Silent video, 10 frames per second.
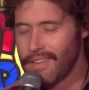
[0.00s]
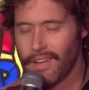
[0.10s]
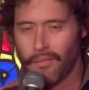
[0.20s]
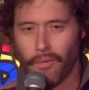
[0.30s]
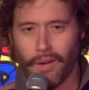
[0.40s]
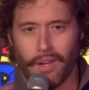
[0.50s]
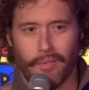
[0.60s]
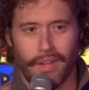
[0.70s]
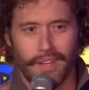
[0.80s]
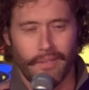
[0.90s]
I
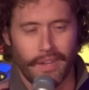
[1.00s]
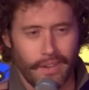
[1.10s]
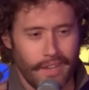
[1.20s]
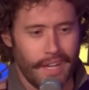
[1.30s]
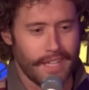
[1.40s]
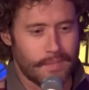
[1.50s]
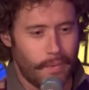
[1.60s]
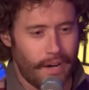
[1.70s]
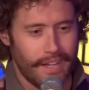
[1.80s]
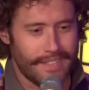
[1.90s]
would, but then we go to the next
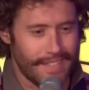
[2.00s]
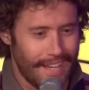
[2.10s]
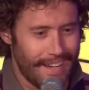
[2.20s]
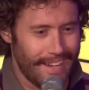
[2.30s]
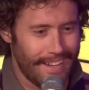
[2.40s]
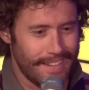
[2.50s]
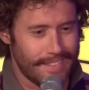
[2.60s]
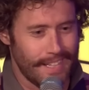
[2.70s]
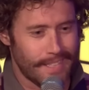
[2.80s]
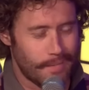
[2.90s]
bar, and it's not
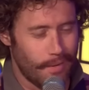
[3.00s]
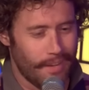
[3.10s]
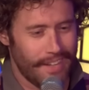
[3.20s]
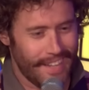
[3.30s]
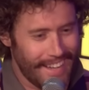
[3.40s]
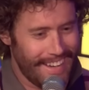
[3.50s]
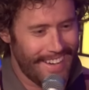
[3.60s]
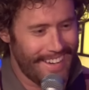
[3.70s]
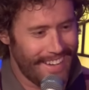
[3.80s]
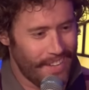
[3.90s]
accessible. And you
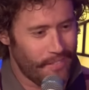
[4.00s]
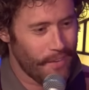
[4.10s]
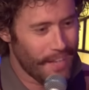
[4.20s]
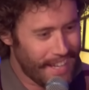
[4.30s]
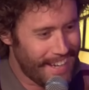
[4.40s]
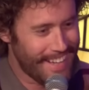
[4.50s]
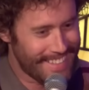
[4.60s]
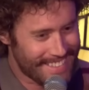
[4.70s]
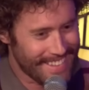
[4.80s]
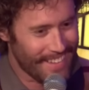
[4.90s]
really get
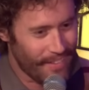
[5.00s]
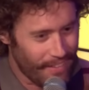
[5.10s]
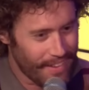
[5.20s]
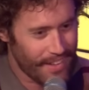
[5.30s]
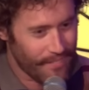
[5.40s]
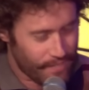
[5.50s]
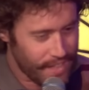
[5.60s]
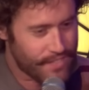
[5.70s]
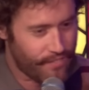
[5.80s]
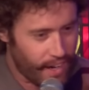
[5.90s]
into the whole,
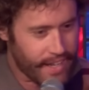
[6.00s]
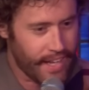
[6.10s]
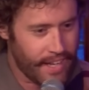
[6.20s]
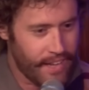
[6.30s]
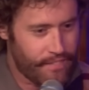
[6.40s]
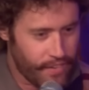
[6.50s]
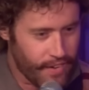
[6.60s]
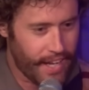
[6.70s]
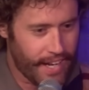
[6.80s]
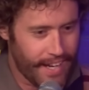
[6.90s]
it's fucking
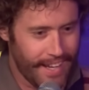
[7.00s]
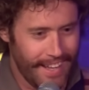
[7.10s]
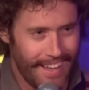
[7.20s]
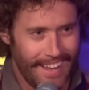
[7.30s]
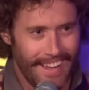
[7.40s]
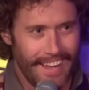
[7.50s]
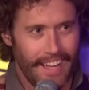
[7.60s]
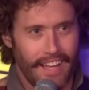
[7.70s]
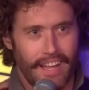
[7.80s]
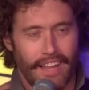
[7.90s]
infuriating.
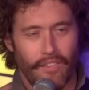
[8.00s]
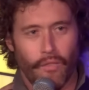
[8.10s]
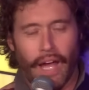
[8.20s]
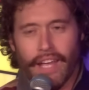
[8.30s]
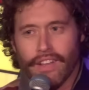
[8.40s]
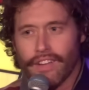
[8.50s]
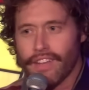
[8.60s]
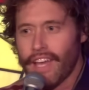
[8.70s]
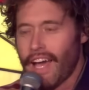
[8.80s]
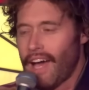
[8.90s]

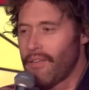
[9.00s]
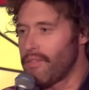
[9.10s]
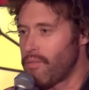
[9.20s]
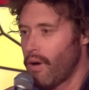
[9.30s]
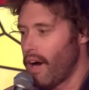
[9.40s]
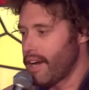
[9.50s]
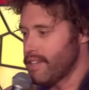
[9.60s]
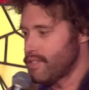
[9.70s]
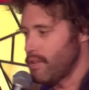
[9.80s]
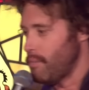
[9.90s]
Regularly, I would walk
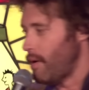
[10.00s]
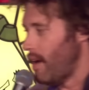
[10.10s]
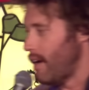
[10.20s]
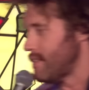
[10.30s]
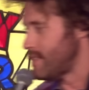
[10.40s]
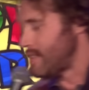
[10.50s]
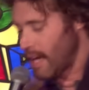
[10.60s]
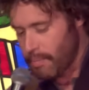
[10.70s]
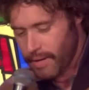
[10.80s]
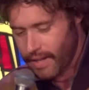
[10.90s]
into a bar,
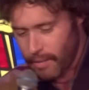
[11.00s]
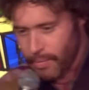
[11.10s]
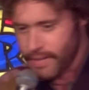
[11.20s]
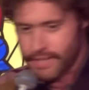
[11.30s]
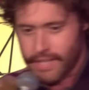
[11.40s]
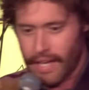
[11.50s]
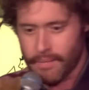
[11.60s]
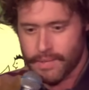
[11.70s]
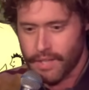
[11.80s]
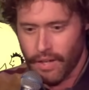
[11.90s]
step on a couple of
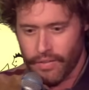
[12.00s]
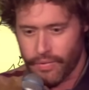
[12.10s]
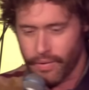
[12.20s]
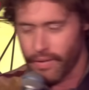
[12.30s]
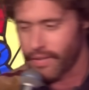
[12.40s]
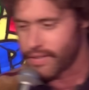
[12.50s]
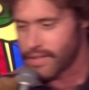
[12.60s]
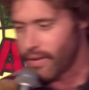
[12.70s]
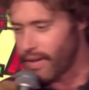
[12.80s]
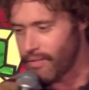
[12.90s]
steps, go through, there's
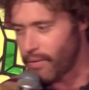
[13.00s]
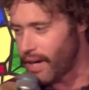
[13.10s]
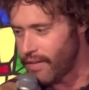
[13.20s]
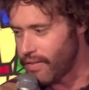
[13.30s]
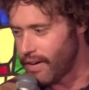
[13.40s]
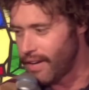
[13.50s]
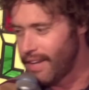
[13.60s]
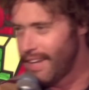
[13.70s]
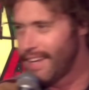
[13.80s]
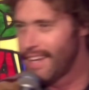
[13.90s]
no whatever.
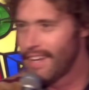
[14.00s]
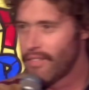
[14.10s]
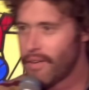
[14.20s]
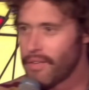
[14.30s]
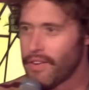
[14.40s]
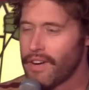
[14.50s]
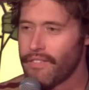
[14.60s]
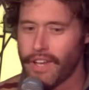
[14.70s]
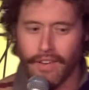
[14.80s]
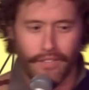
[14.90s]
When I'm with her, if I